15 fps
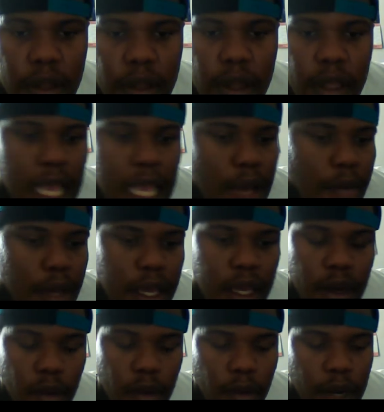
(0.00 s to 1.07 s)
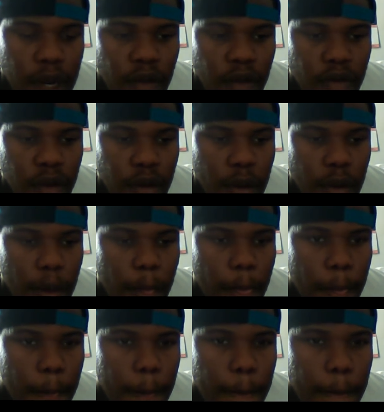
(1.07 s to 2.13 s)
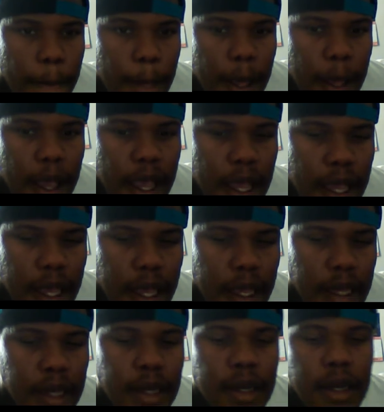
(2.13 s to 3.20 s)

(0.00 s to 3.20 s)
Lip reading: that weekend or whatever. And,